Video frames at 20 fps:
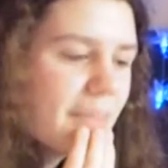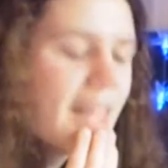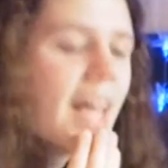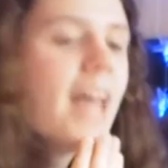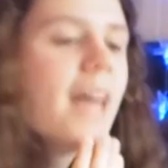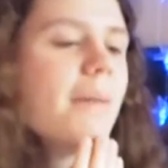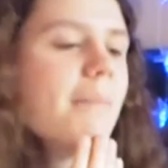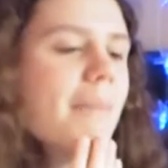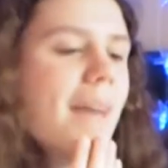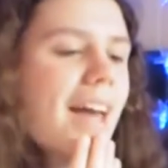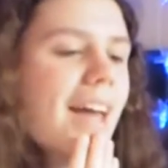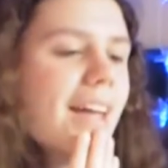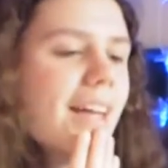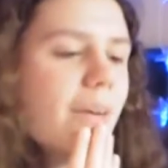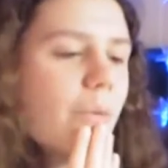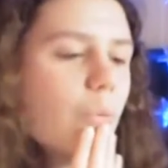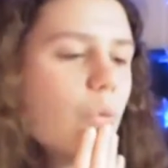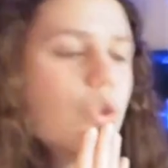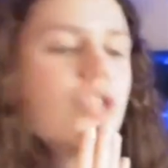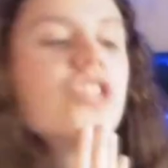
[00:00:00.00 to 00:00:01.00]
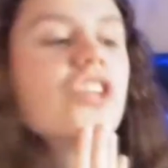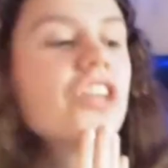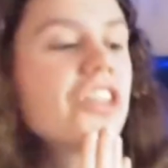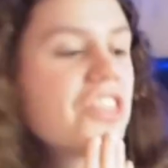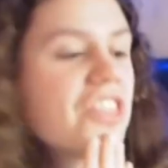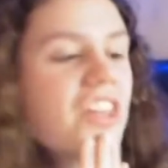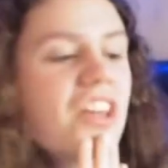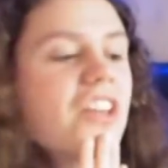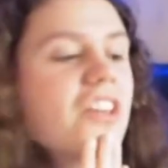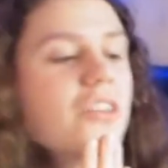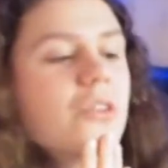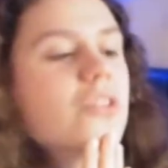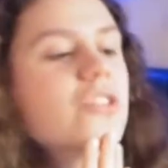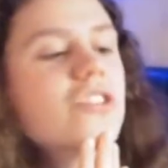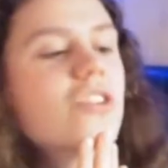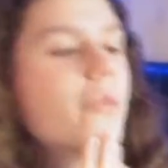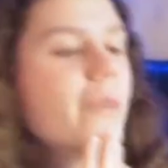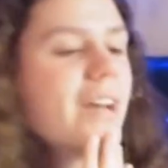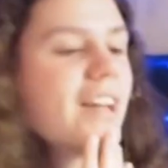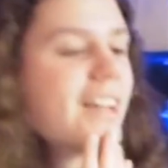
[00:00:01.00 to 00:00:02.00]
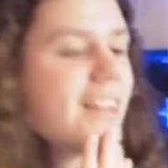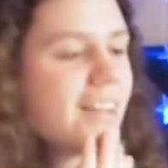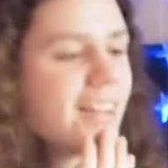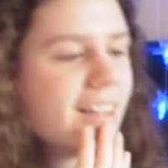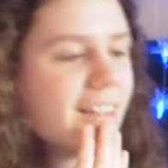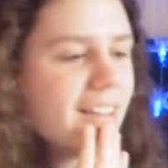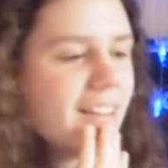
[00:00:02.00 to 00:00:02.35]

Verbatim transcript: Hey mate, what do you think you're doing?